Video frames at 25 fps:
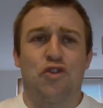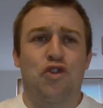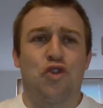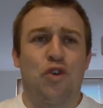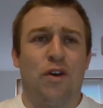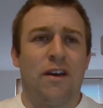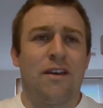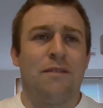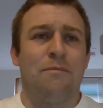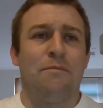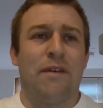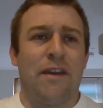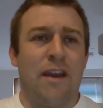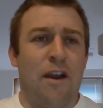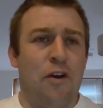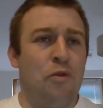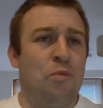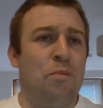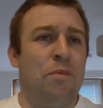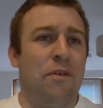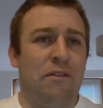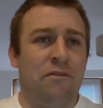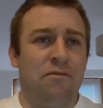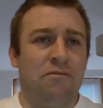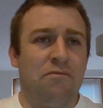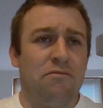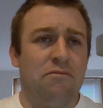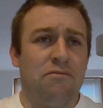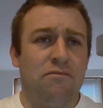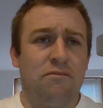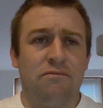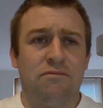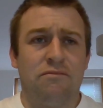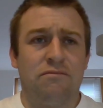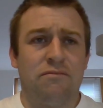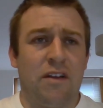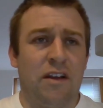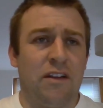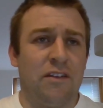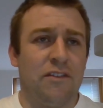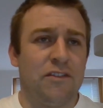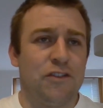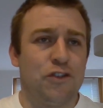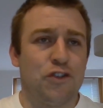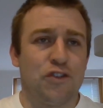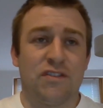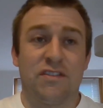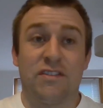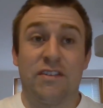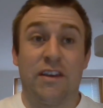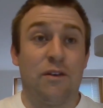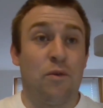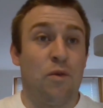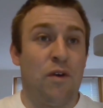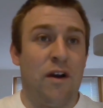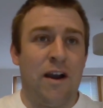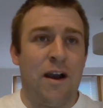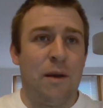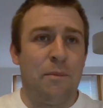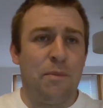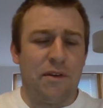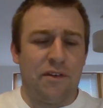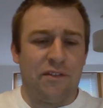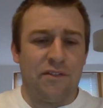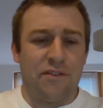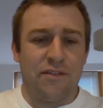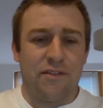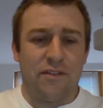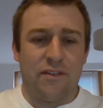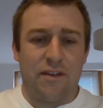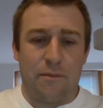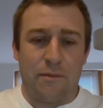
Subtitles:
try and be open and just see what happens.